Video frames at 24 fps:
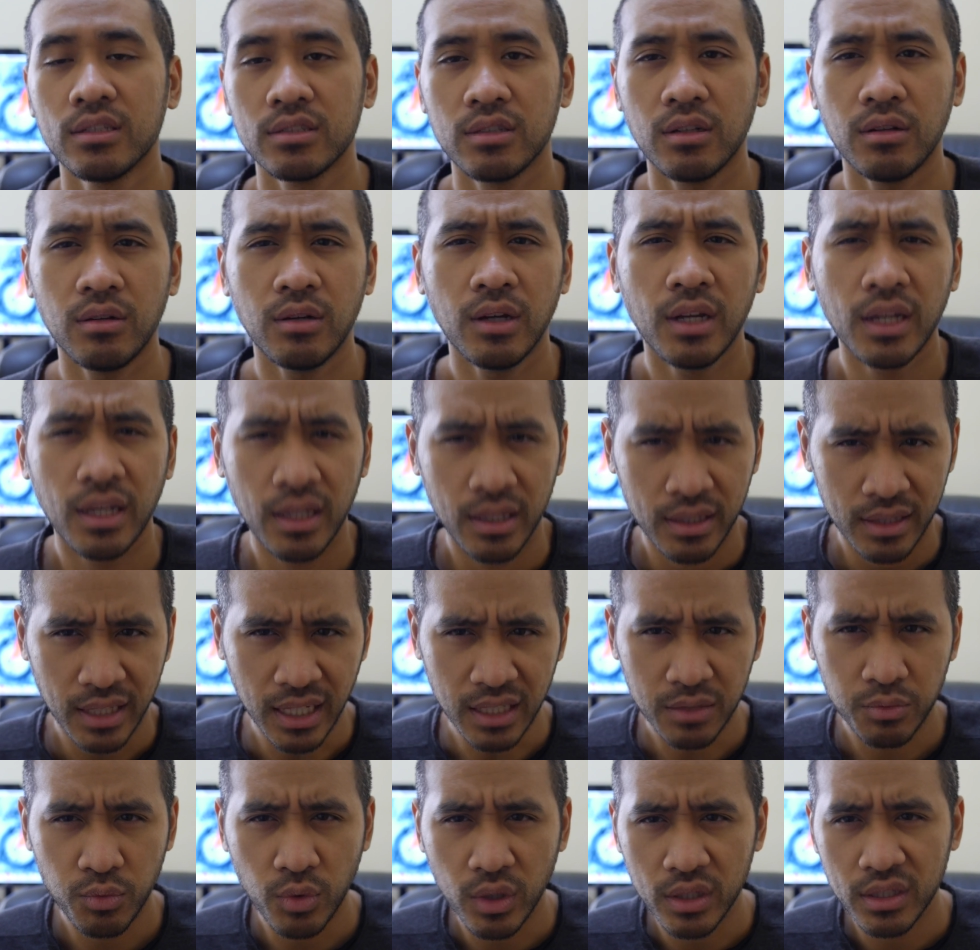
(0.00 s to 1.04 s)
So
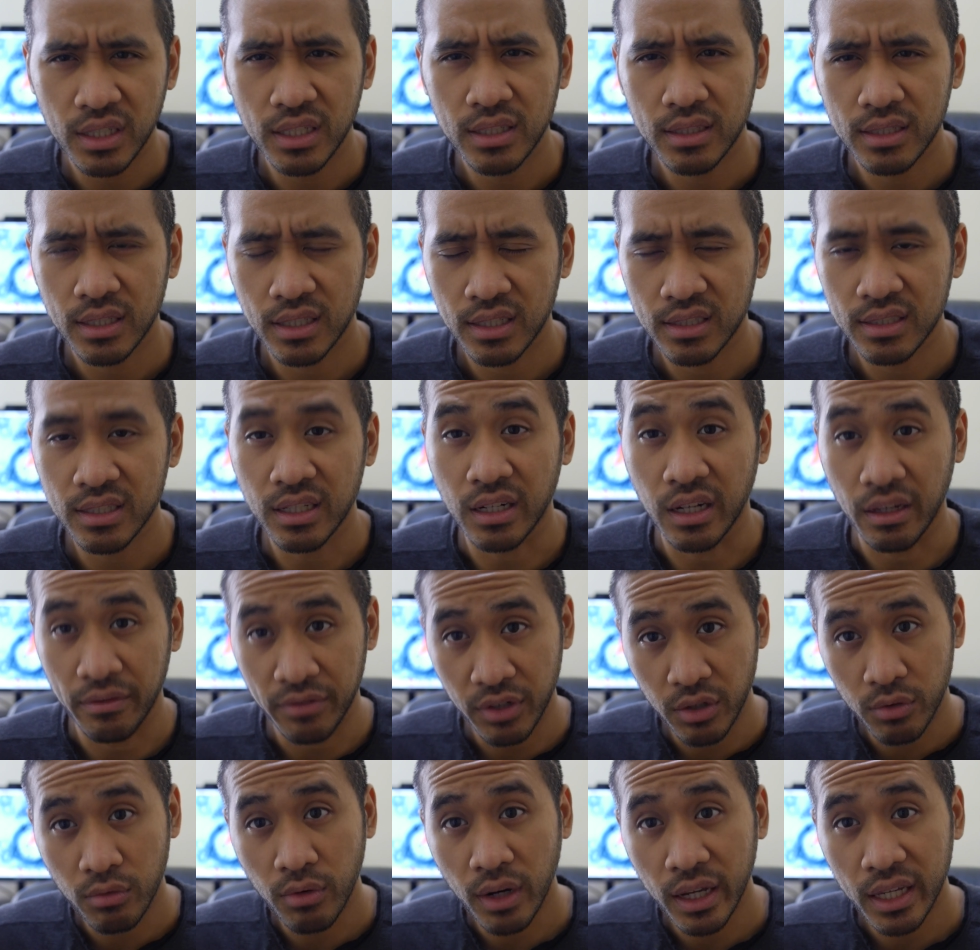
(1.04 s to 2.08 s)
that's one thing to consider.
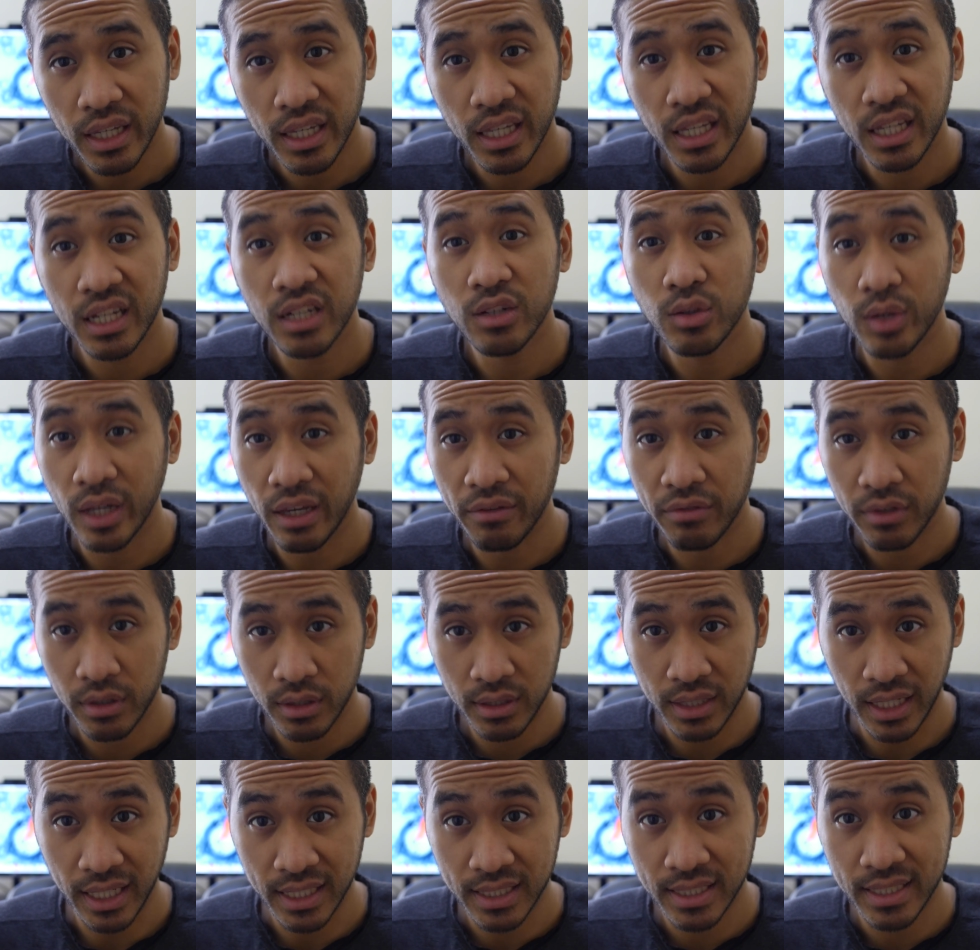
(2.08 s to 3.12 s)
If you're right-handed, you have
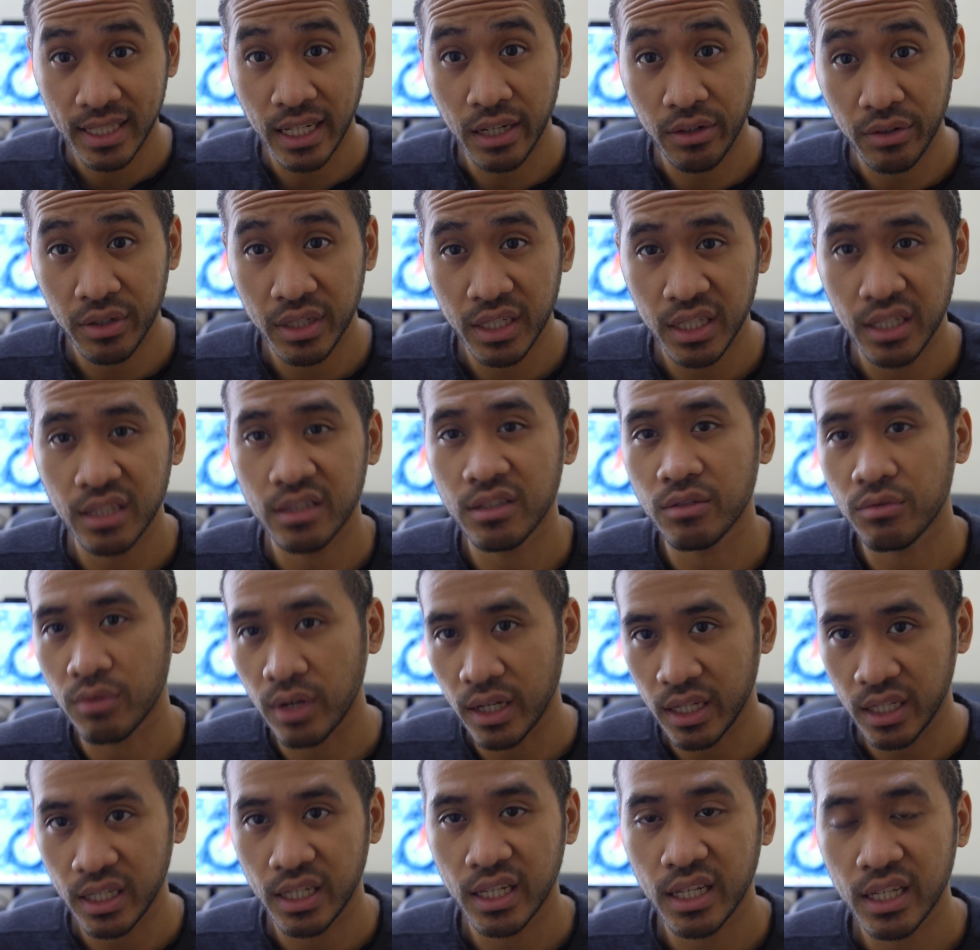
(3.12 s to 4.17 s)
good dexterity in your
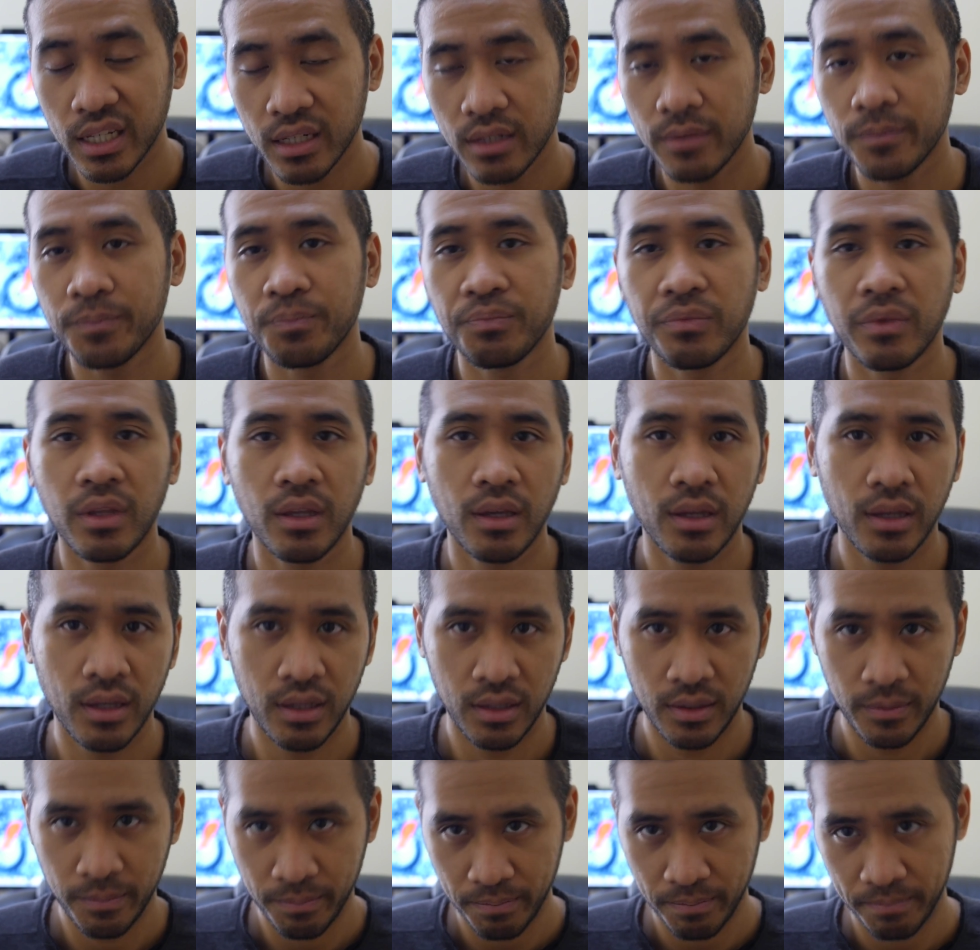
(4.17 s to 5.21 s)
right hand,
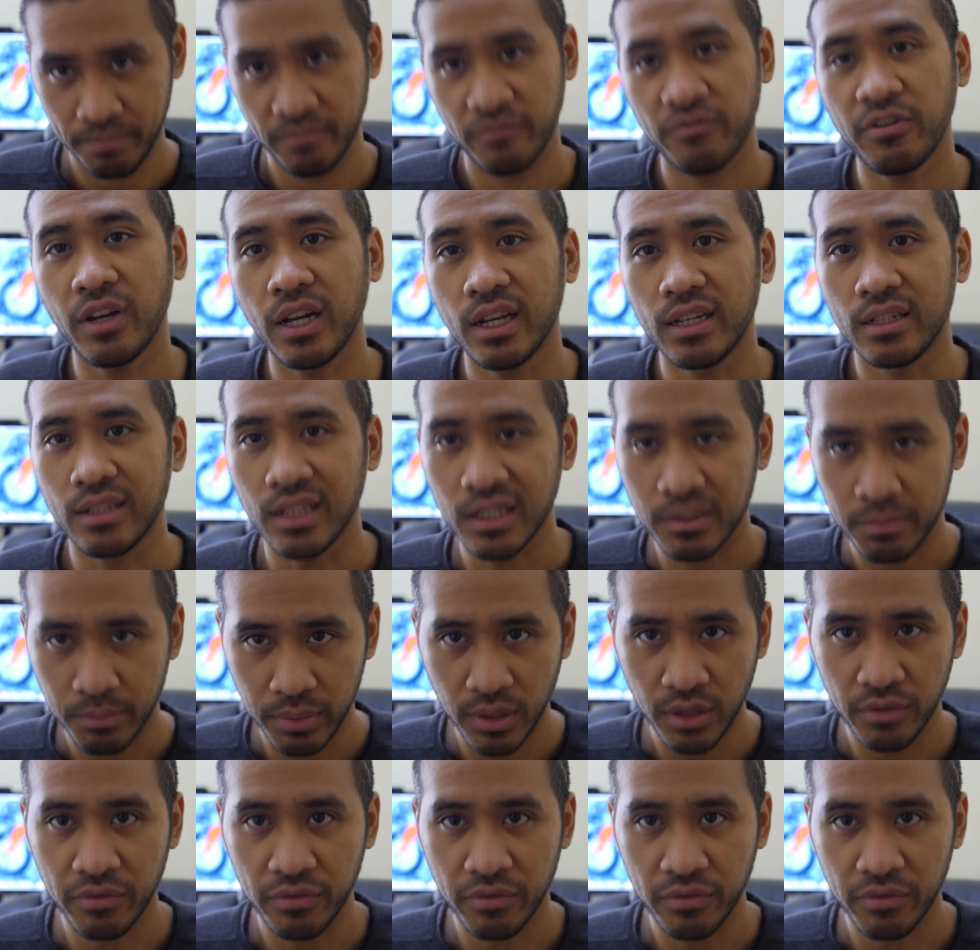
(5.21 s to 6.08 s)
fine, that's